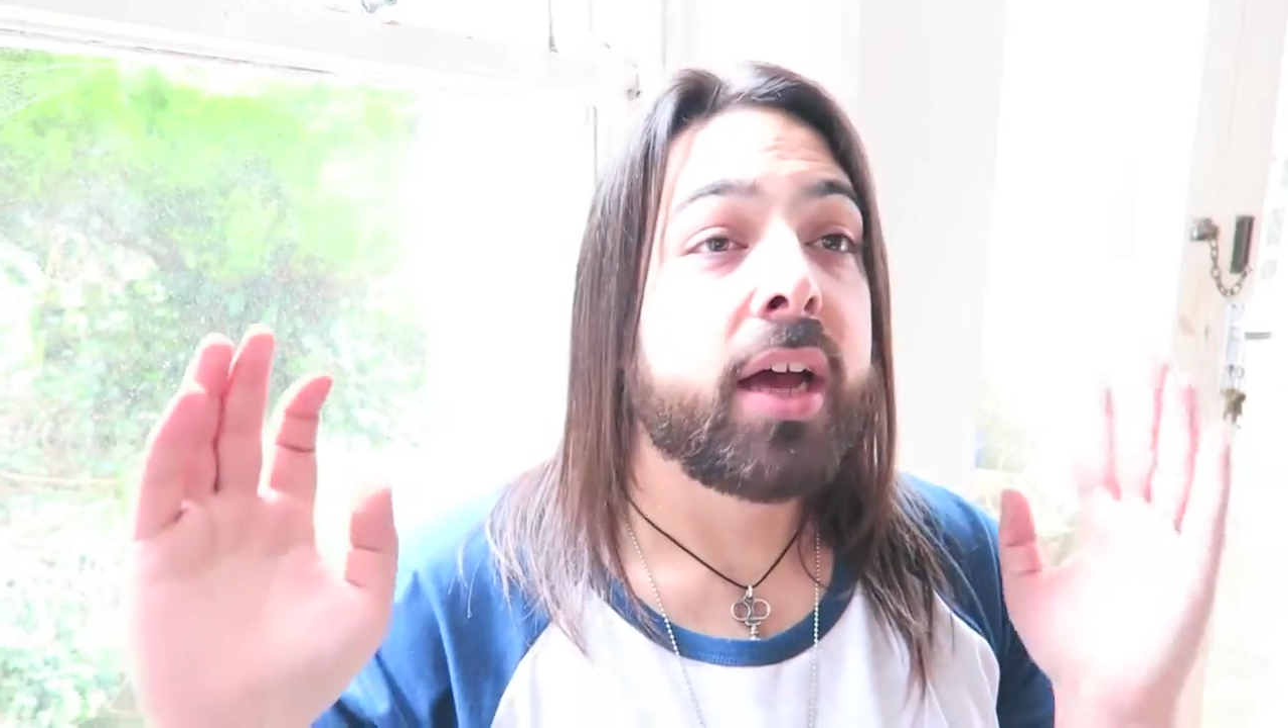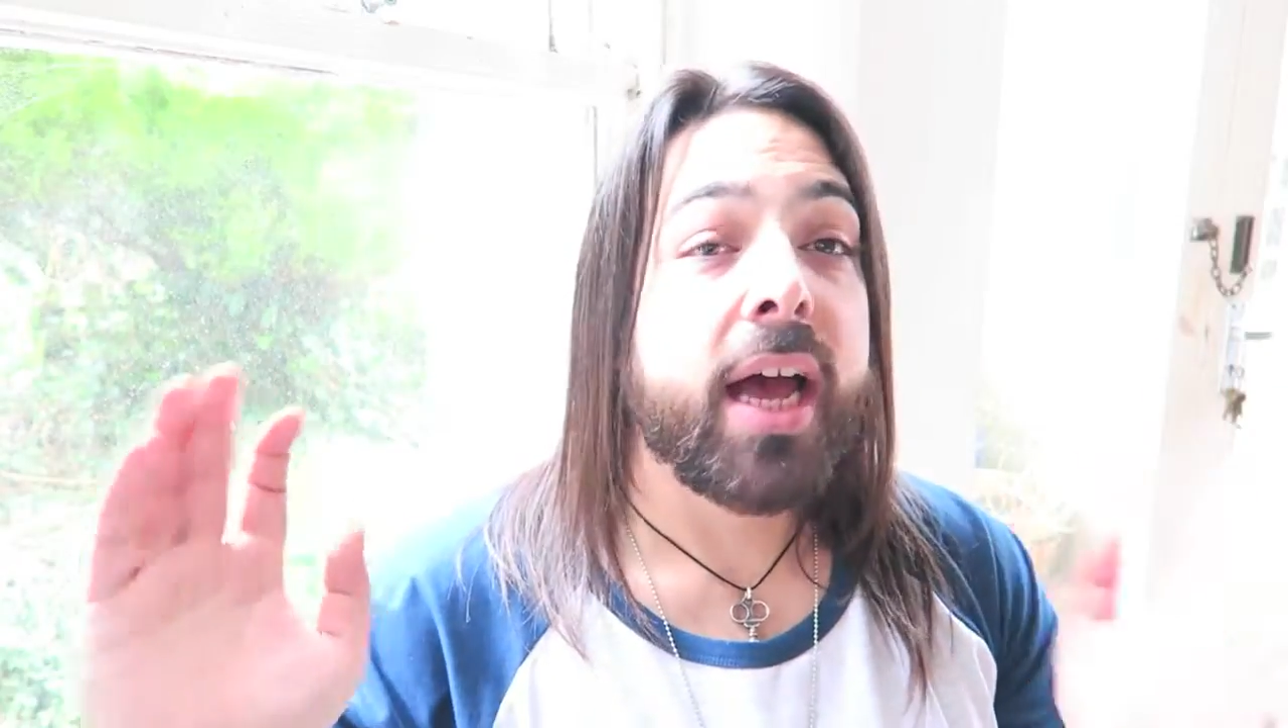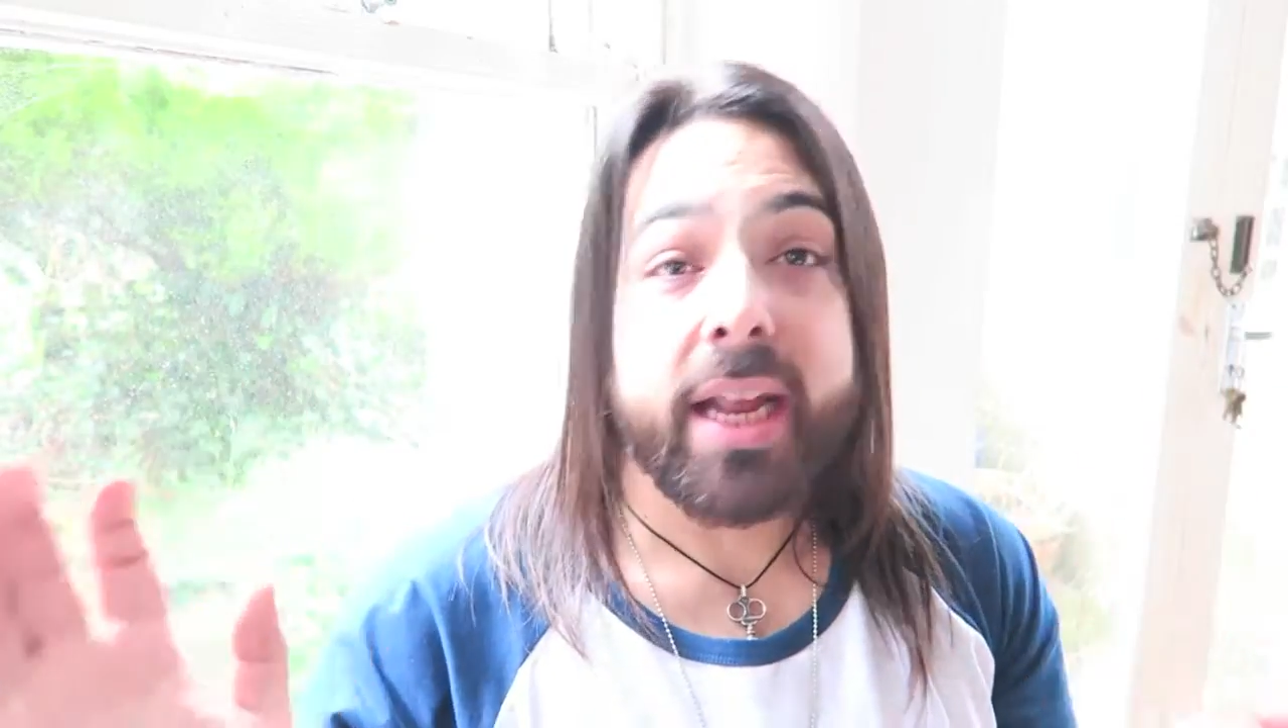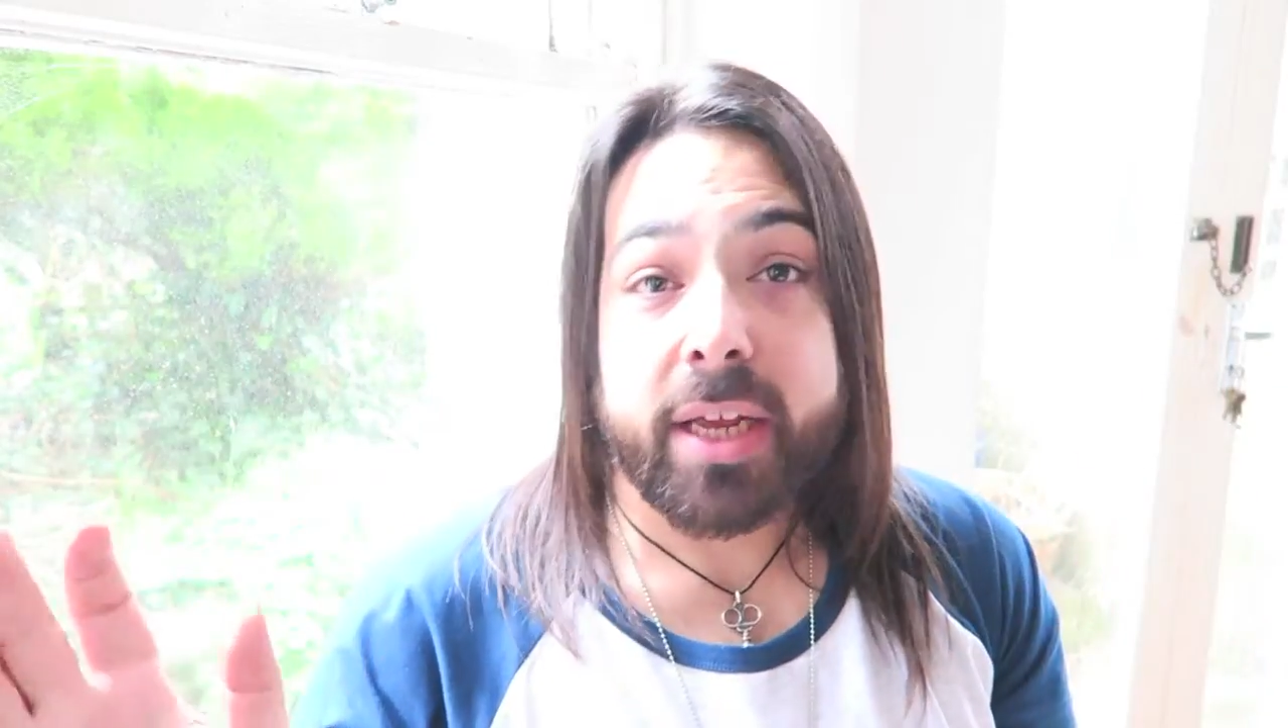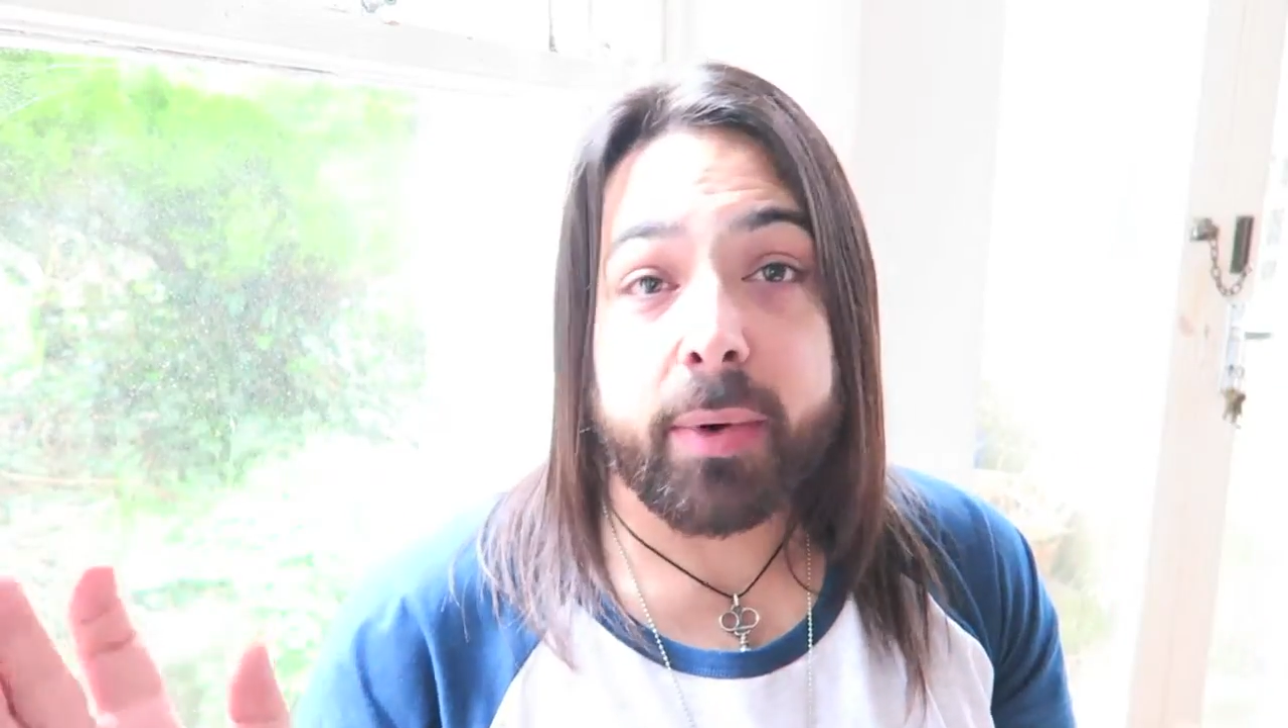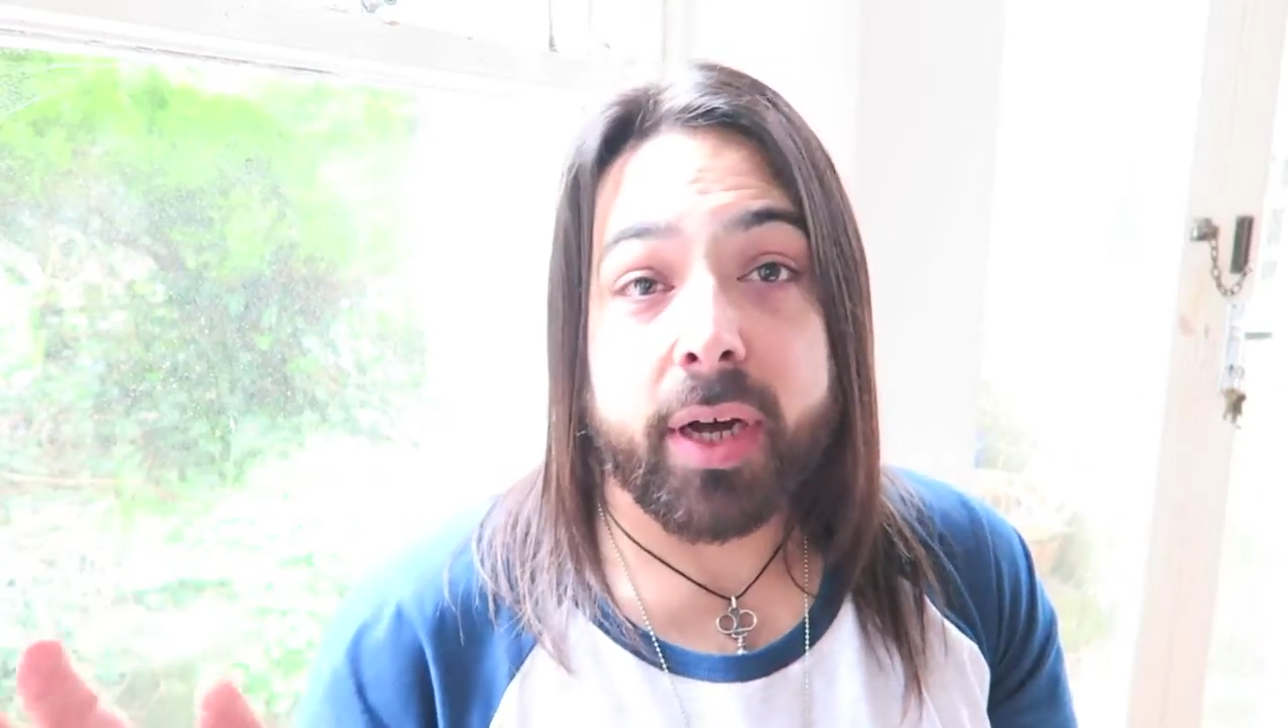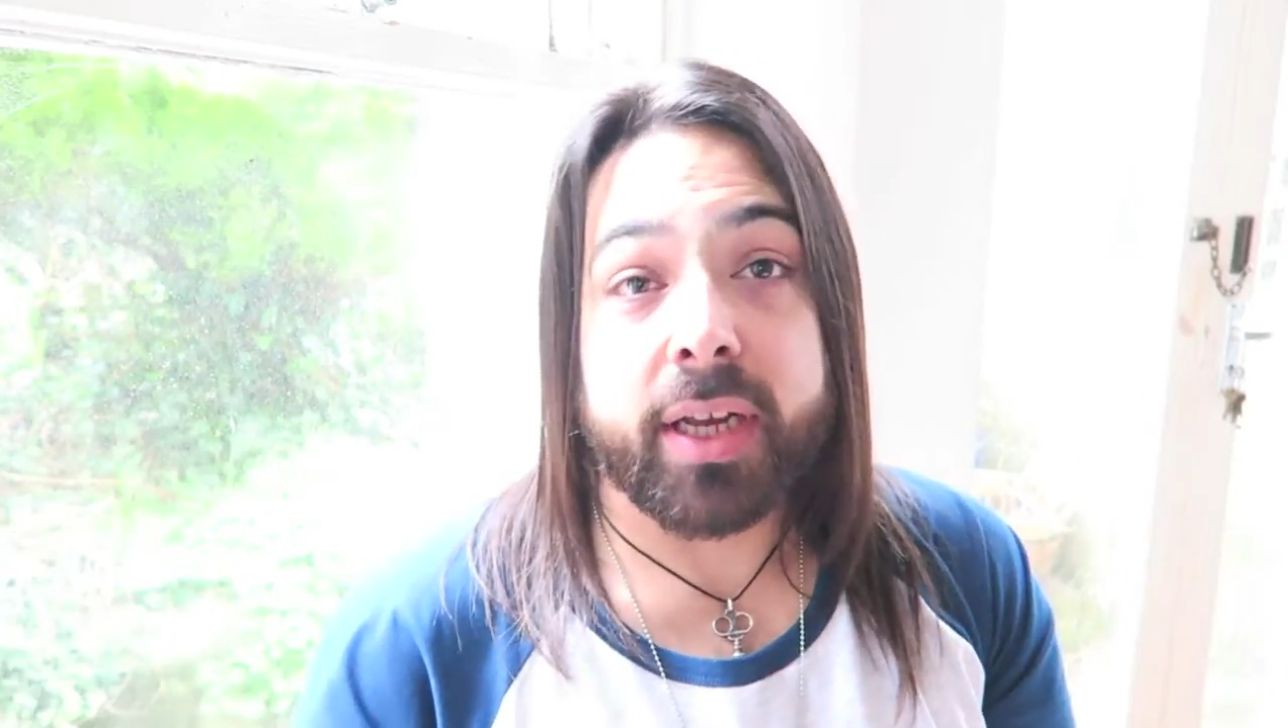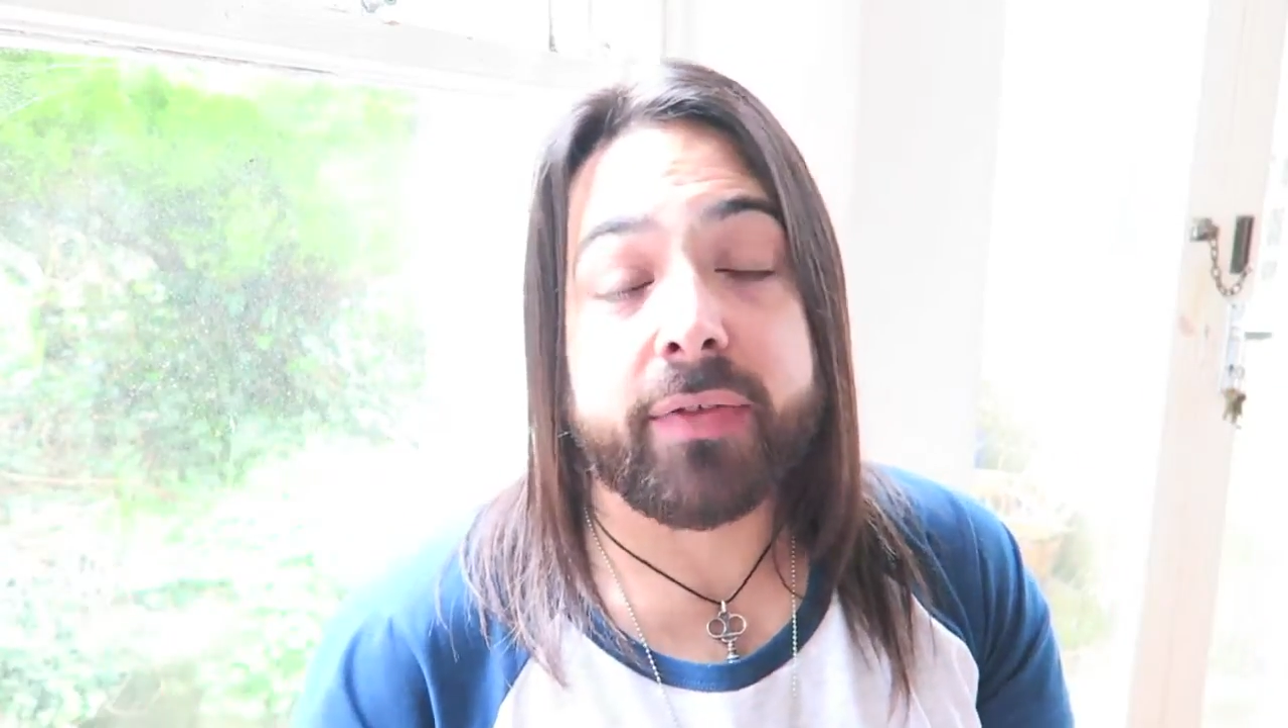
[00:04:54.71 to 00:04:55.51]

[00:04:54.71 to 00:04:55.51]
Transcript: Anyone,